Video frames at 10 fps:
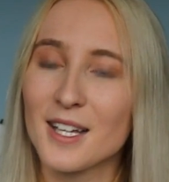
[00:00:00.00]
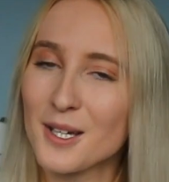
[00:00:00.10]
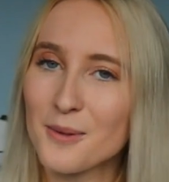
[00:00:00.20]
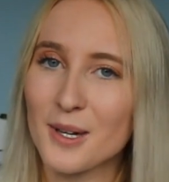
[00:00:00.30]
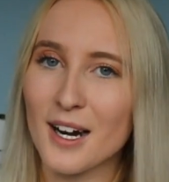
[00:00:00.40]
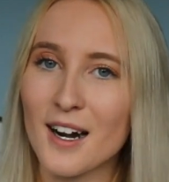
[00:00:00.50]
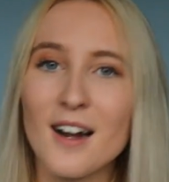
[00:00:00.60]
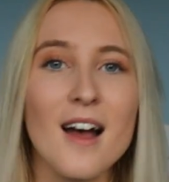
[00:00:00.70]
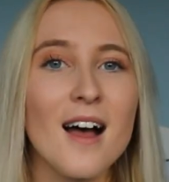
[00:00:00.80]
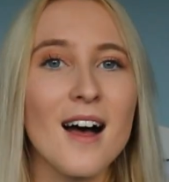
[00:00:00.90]
here we
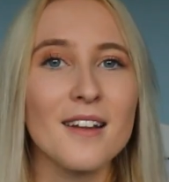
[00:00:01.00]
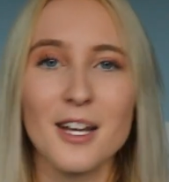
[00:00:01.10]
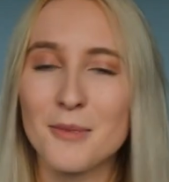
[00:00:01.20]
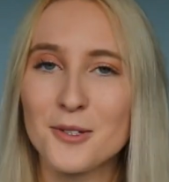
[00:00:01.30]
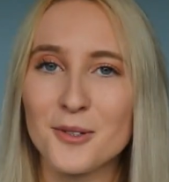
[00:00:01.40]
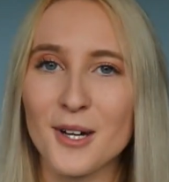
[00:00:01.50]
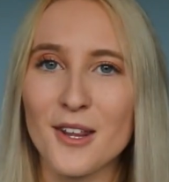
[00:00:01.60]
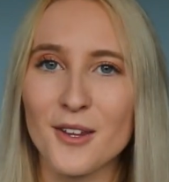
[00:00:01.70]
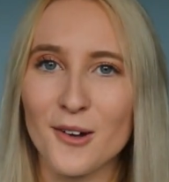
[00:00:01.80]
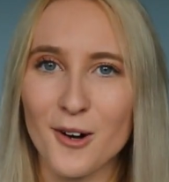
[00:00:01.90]
are. Let me know
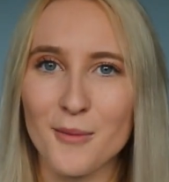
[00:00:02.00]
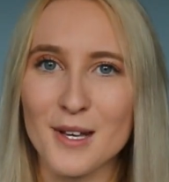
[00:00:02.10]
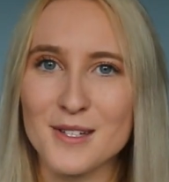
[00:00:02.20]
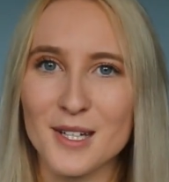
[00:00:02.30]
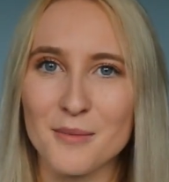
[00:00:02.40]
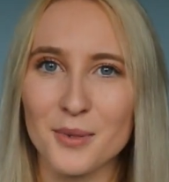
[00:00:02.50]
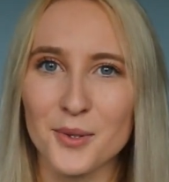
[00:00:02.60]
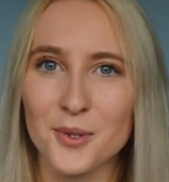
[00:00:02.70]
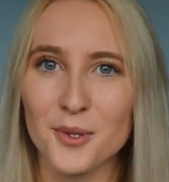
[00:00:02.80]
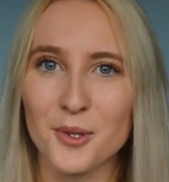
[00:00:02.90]
in the comments down
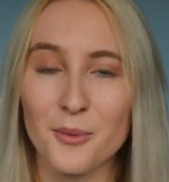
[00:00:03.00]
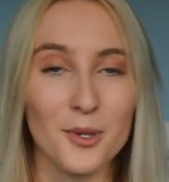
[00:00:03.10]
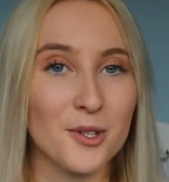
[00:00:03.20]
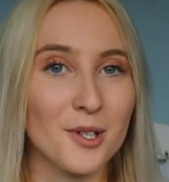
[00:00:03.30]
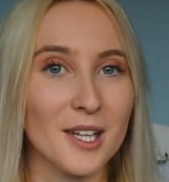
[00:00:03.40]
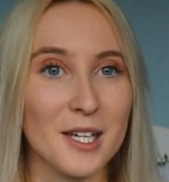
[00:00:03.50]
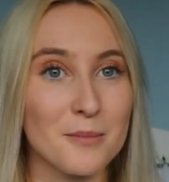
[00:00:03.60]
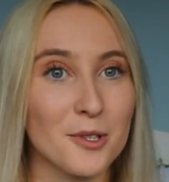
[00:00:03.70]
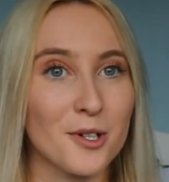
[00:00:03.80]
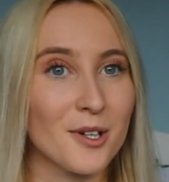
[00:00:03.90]
below whether you'd like
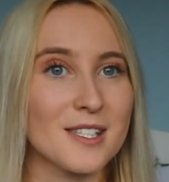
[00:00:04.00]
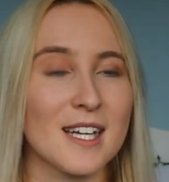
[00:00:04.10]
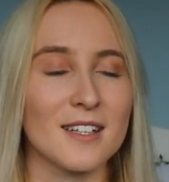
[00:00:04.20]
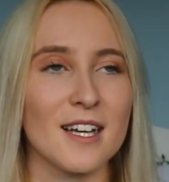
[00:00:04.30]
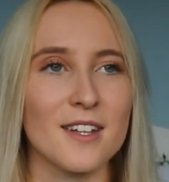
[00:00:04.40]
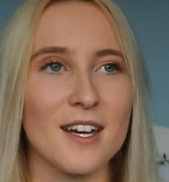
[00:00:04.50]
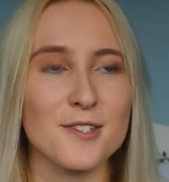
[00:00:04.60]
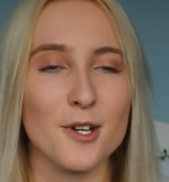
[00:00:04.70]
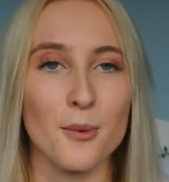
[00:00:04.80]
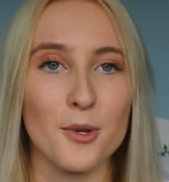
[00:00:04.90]
more content like
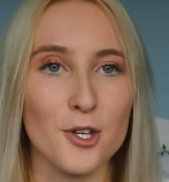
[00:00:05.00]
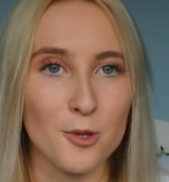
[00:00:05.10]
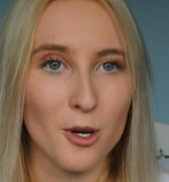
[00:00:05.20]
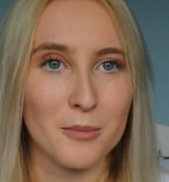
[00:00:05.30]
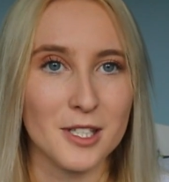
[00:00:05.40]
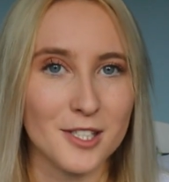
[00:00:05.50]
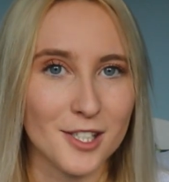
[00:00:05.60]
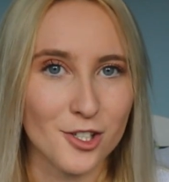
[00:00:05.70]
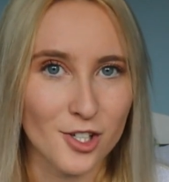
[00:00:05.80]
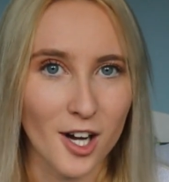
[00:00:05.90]
this, or whether you want me
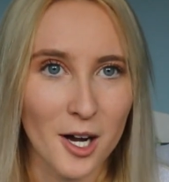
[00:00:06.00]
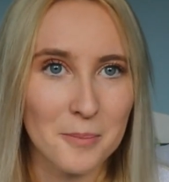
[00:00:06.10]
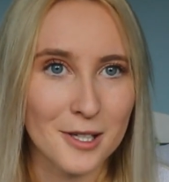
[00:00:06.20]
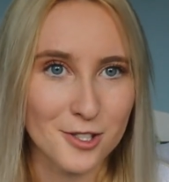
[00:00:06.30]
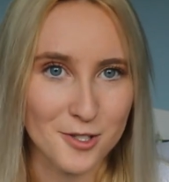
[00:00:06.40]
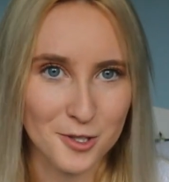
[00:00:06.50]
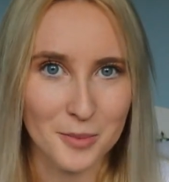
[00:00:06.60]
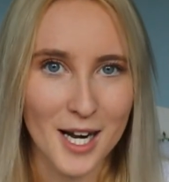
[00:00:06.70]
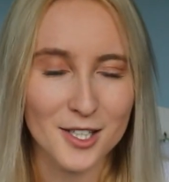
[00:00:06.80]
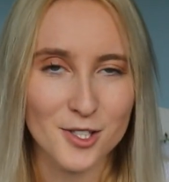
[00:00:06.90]
to shut up and just
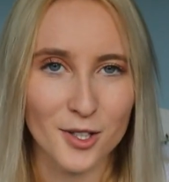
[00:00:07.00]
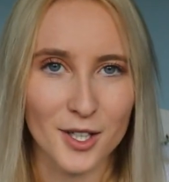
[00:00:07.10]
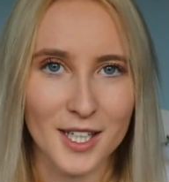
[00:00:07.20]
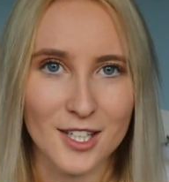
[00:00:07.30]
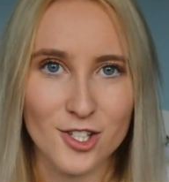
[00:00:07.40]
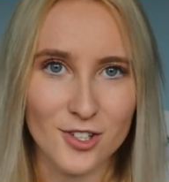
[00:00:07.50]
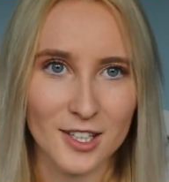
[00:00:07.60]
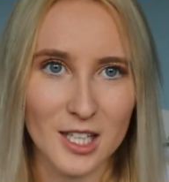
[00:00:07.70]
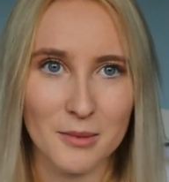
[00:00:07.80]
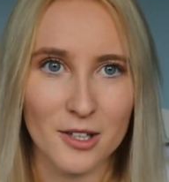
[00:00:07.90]
go back to talking
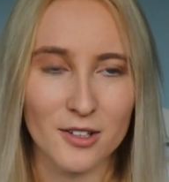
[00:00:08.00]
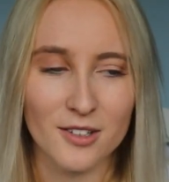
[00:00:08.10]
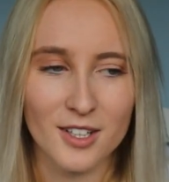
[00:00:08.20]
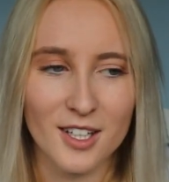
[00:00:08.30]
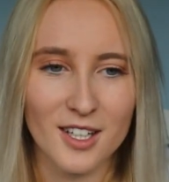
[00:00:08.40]
strictly about